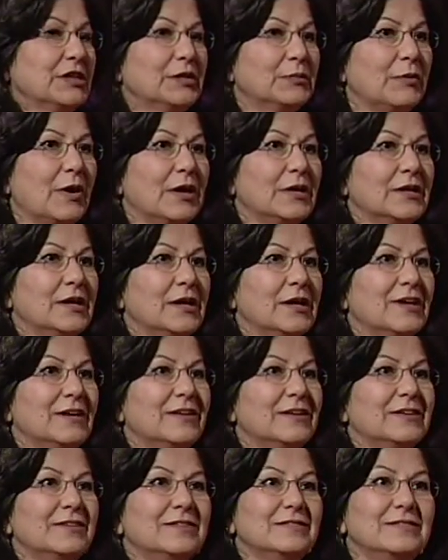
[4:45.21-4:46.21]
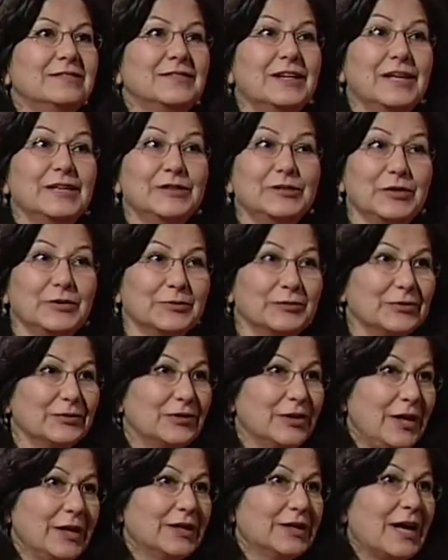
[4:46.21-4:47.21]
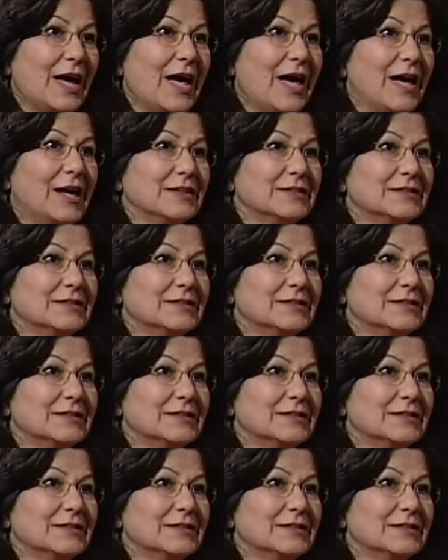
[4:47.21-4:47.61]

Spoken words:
Iran, they don't like that.